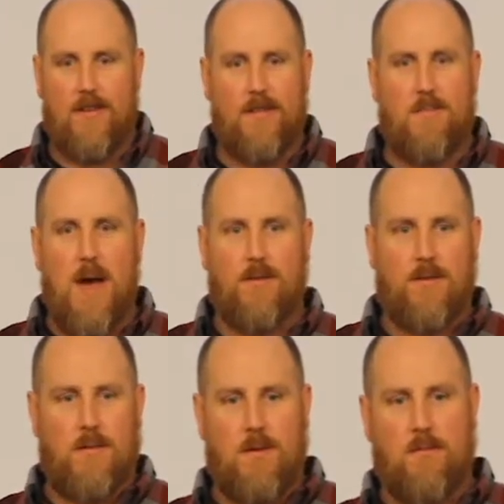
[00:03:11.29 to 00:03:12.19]
This
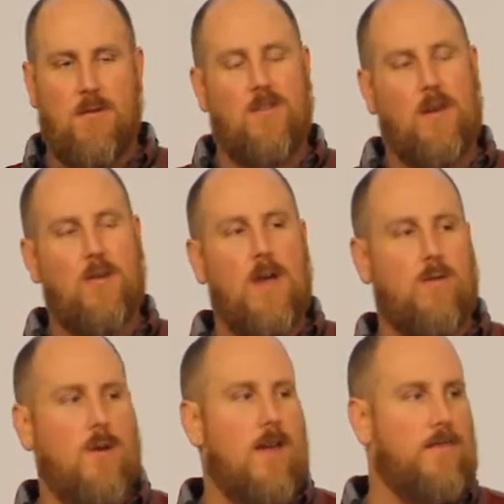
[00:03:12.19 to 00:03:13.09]
bouncer comes up to me, he's like, "Do you
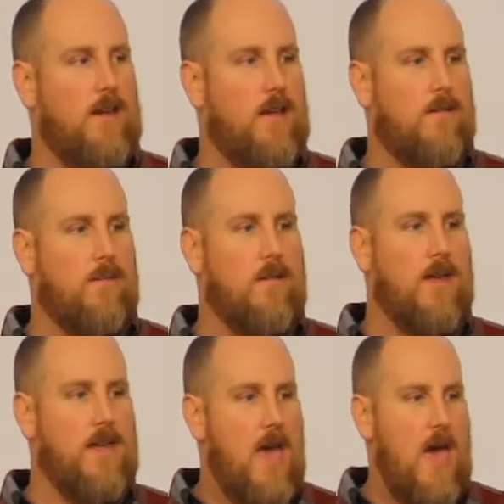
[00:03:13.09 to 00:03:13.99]
guys already have tickets?" And we're
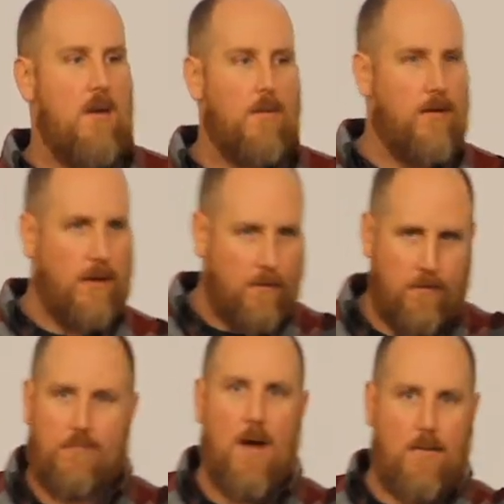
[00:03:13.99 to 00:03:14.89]
like, "Yeah." And we're like,
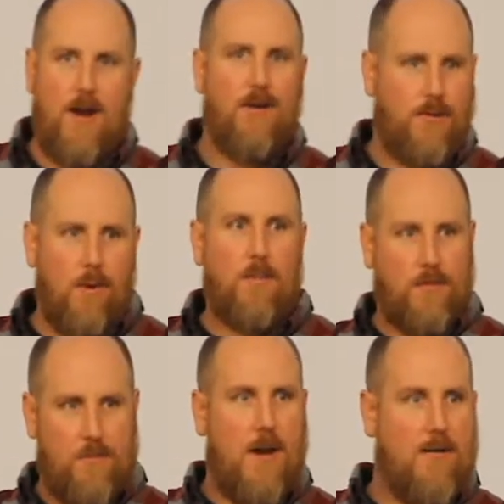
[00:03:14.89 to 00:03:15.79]
about ready to show him
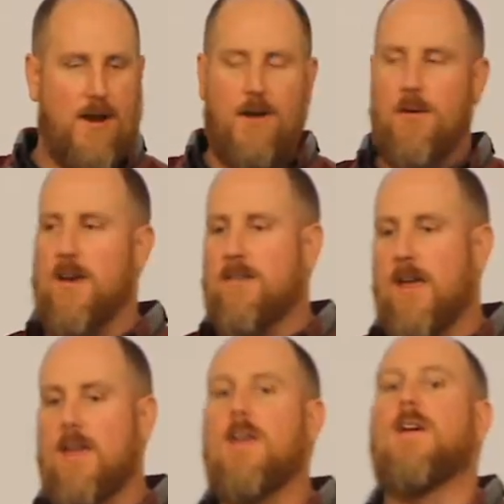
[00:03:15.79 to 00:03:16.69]
because we're about ready to go in. He's
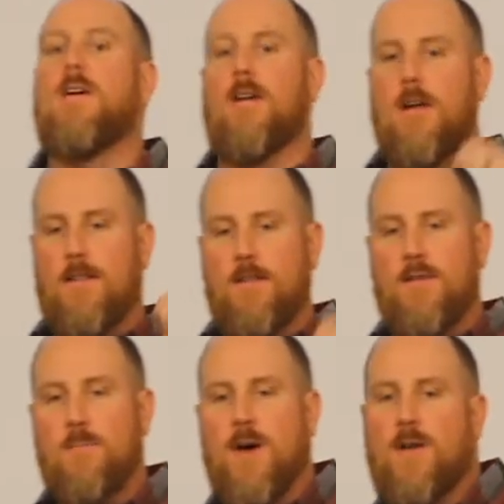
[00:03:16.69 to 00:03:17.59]
like, "Here,
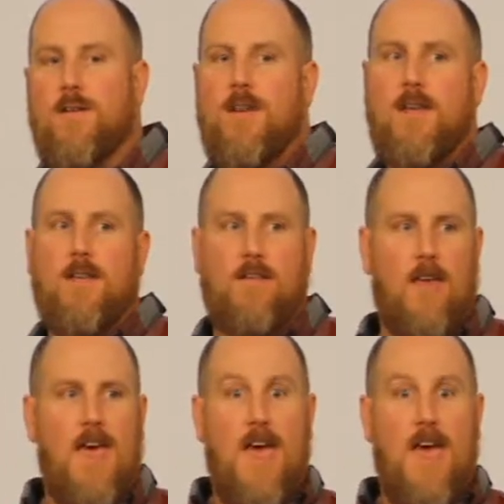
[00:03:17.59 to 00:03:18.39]
these are better tickets."